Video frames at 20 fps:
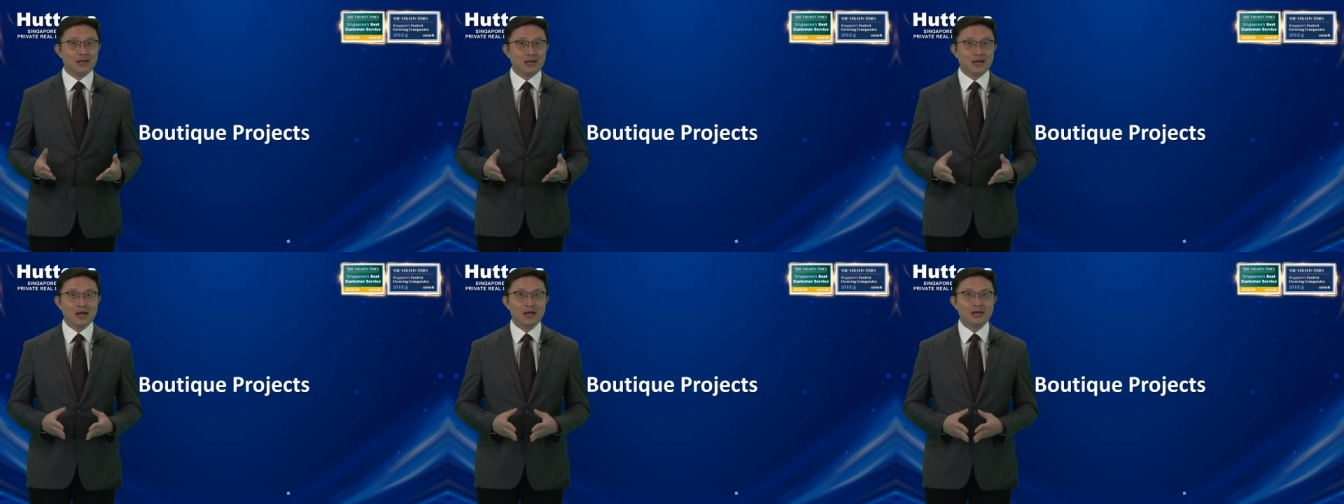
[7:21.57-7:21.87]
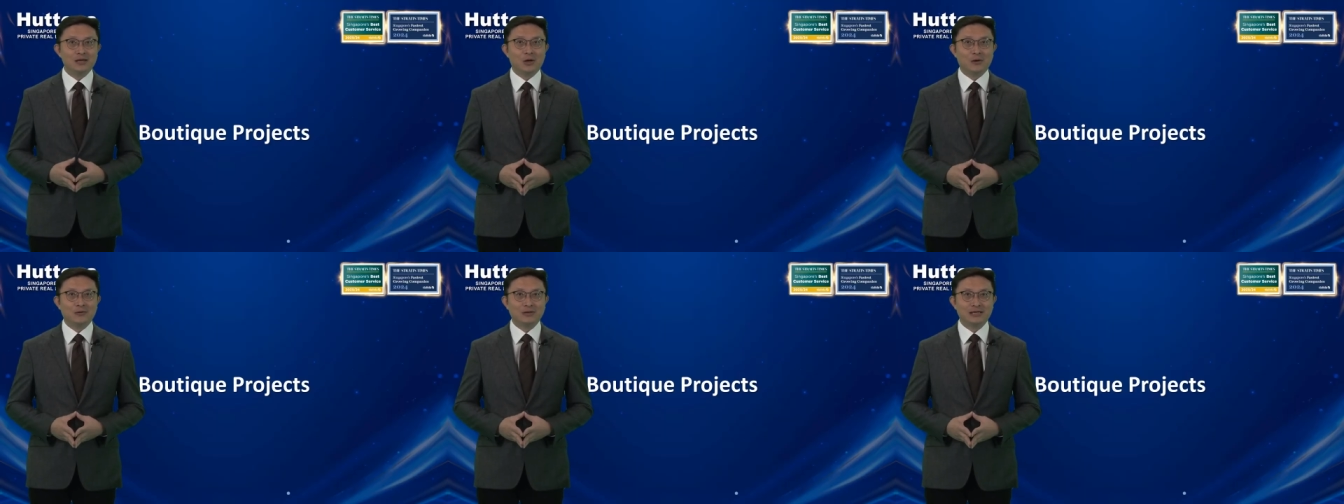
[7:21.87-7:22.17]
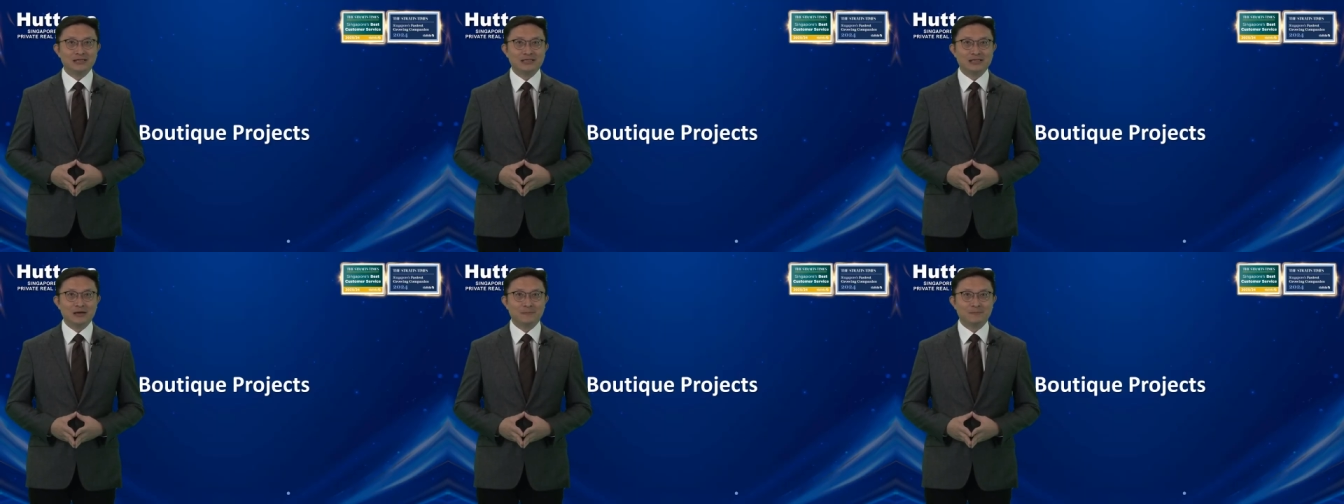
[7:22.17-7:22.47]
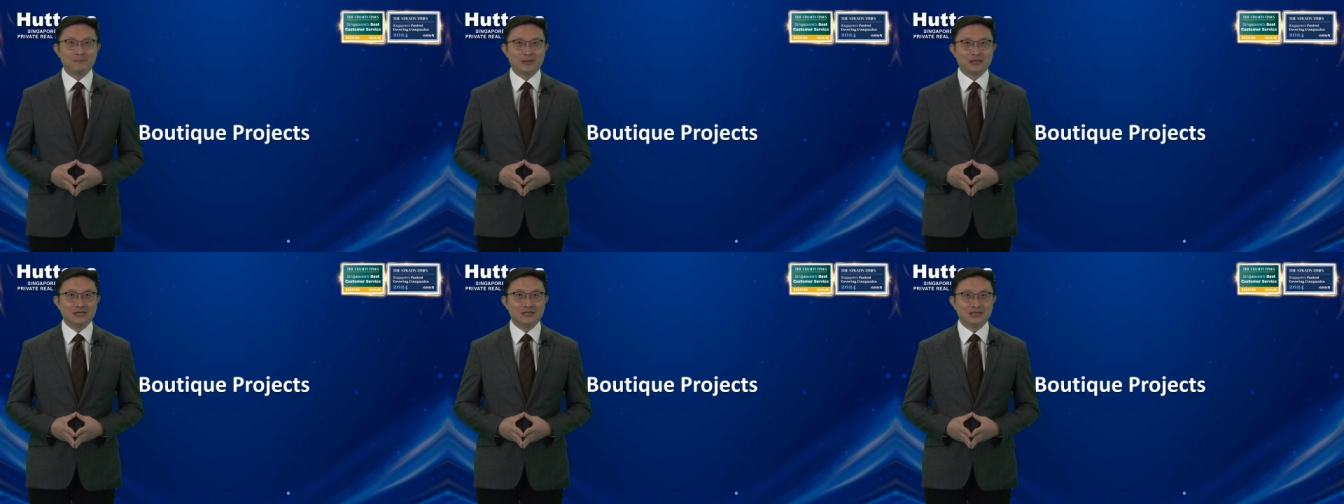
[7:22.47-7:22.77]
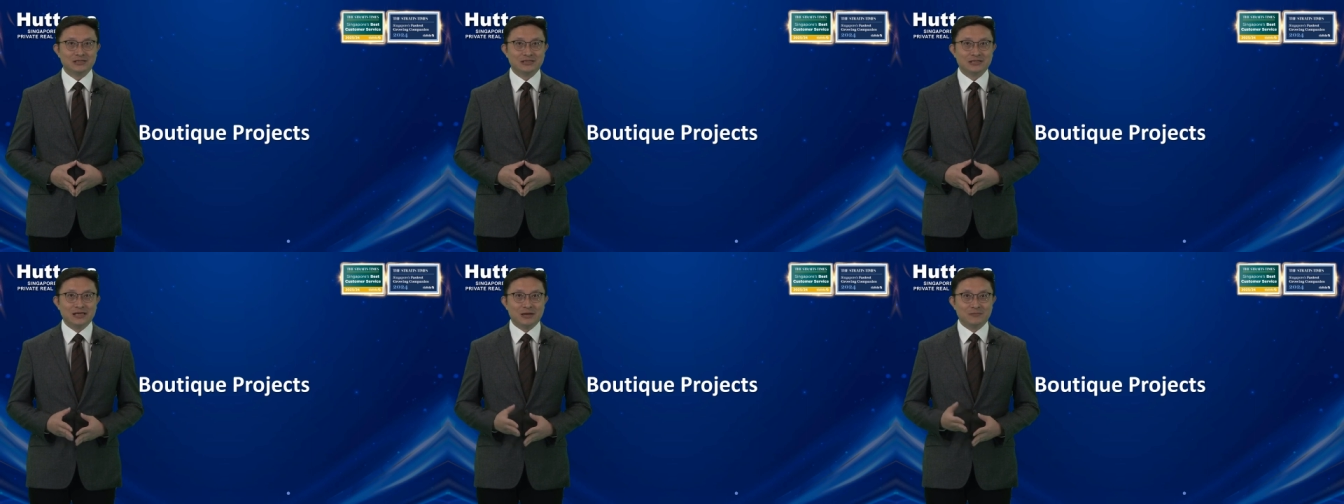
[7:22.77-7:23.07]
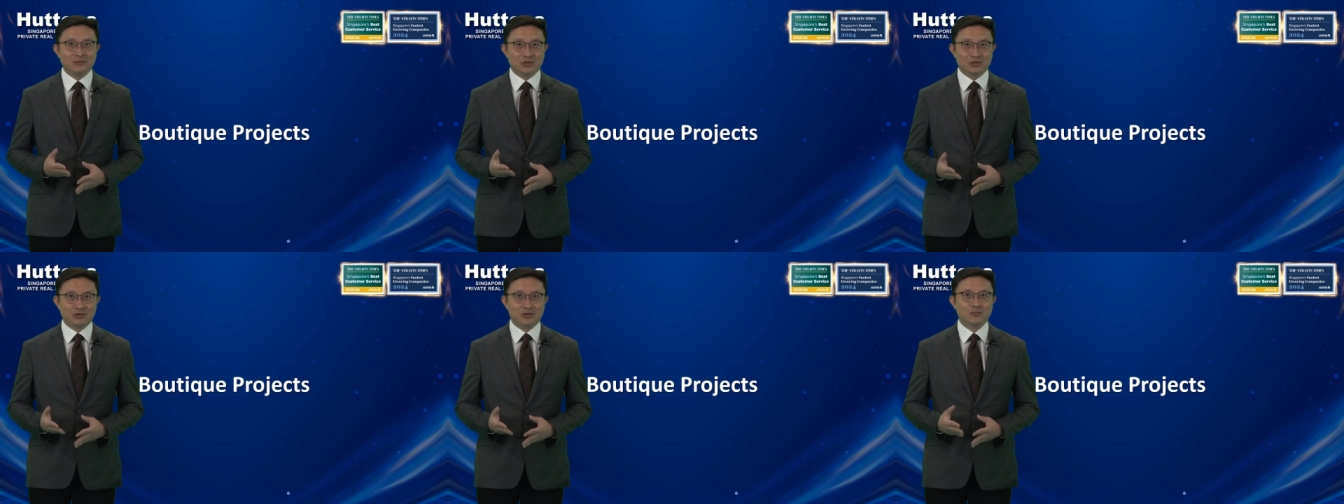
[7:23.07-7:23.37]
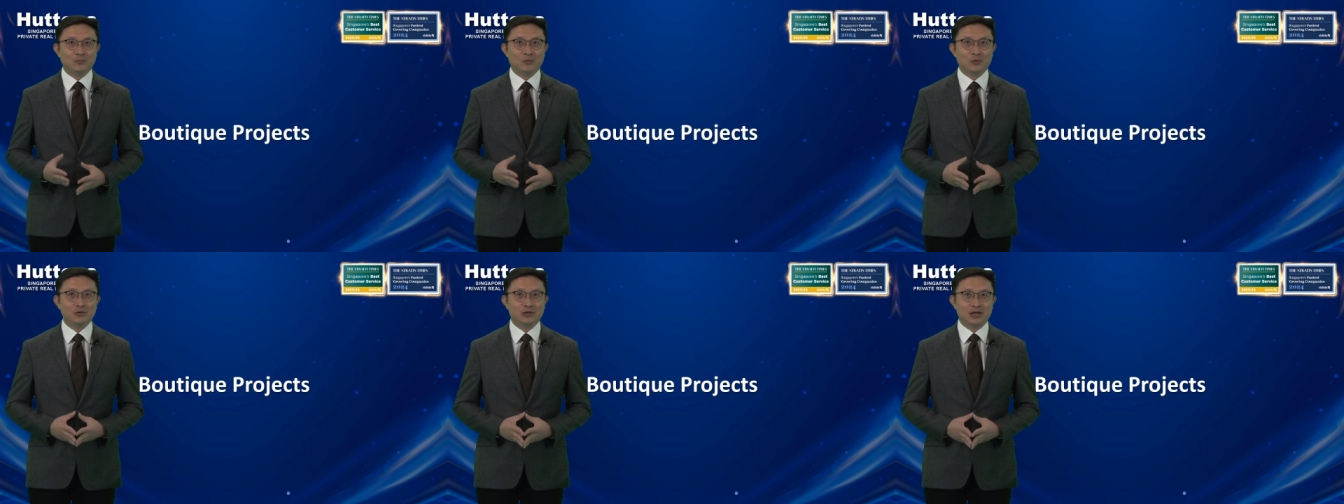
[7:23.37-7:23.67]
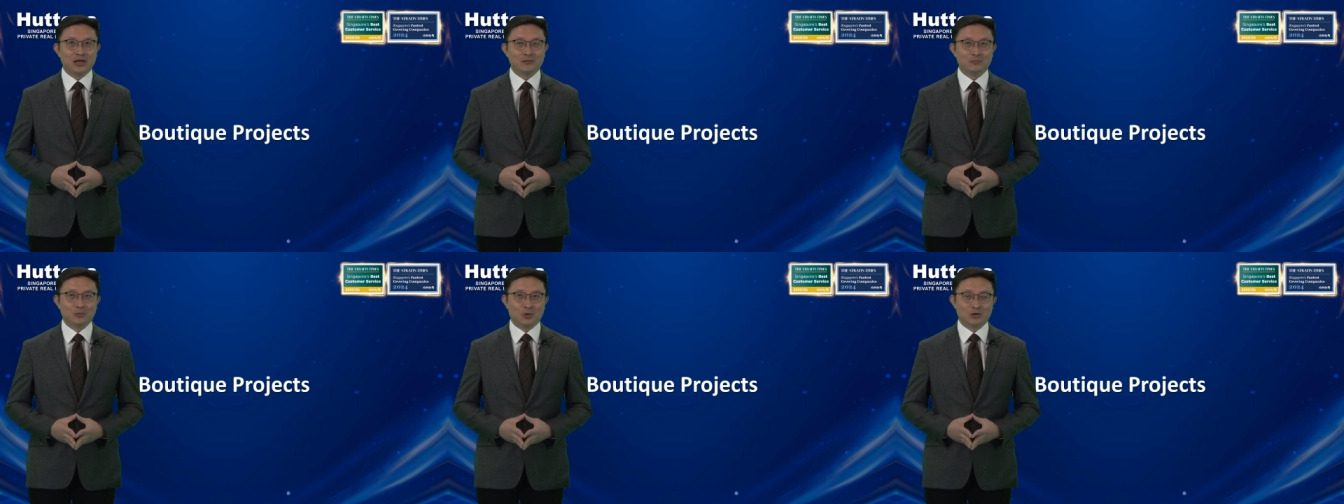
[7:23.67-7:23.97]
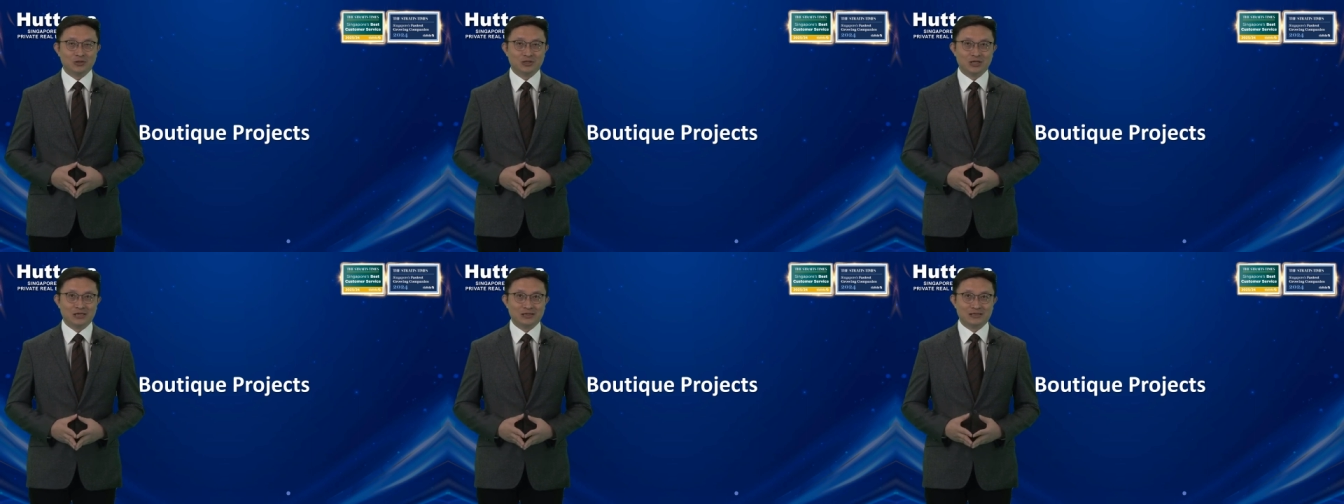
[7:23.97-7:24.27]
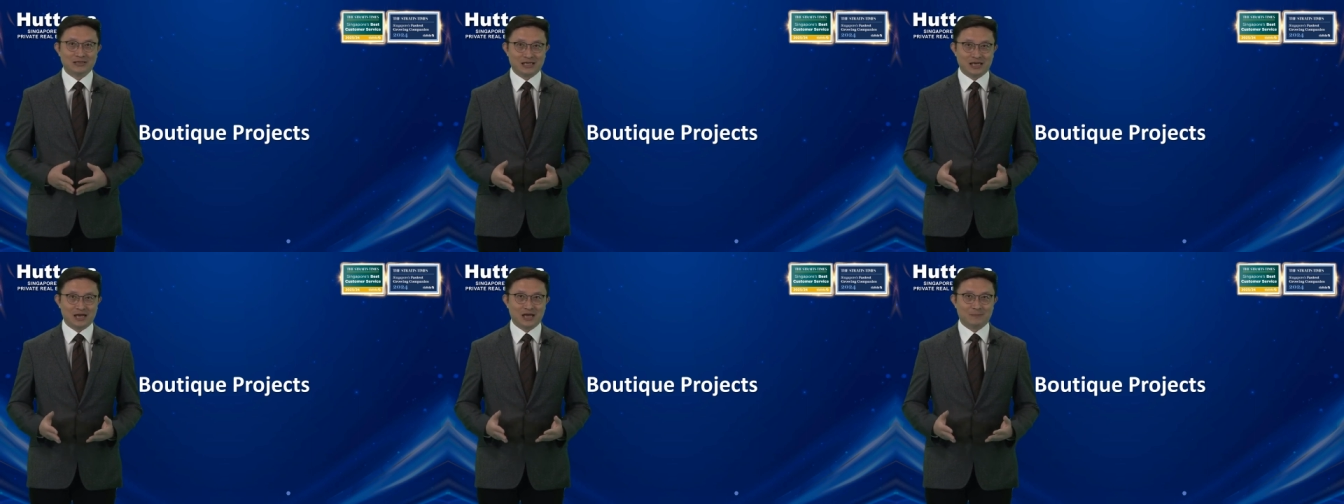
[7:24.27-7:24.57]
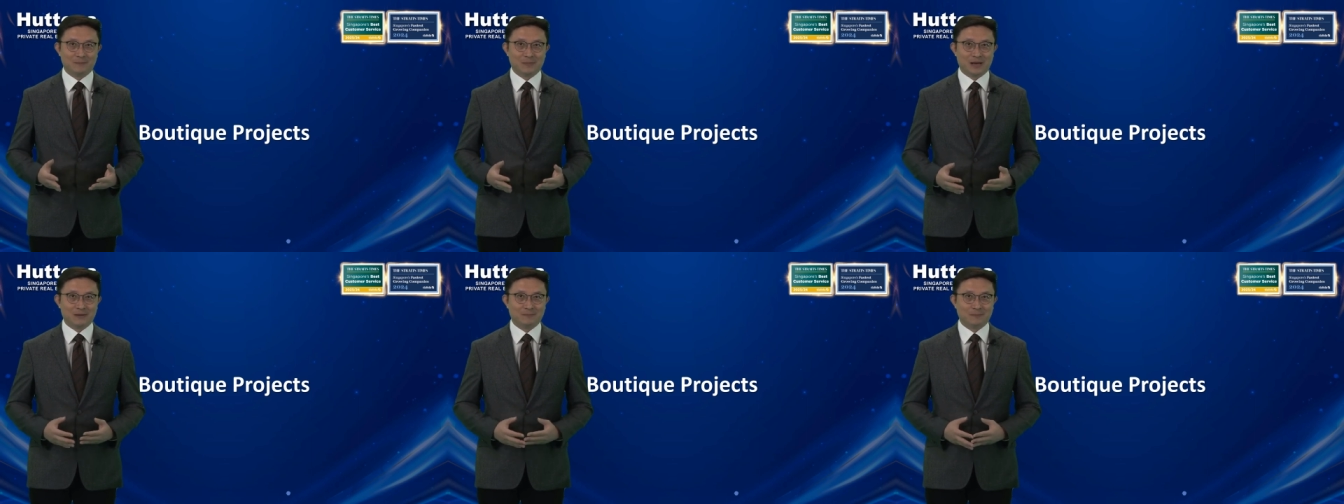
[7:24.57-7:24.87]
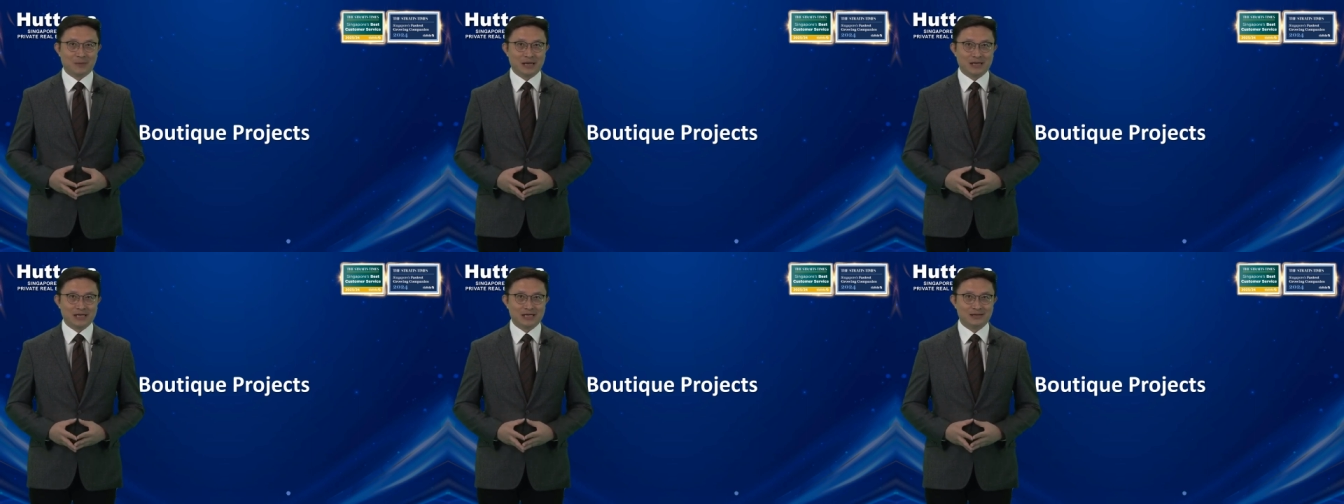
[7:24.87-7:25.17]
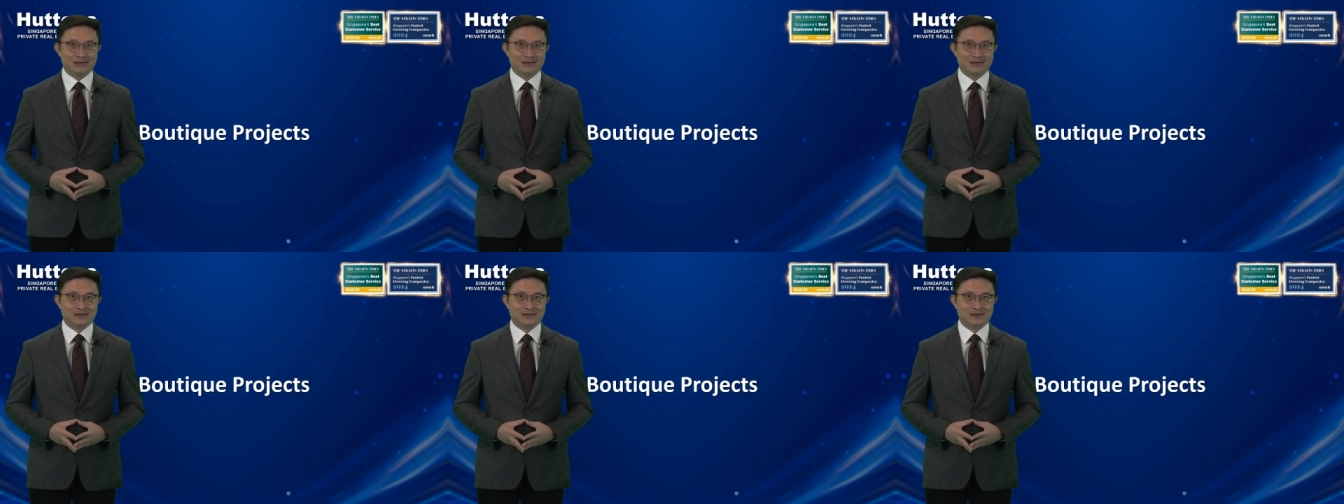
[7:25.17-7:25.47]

I know there's some misconception that boutique projects can't make money,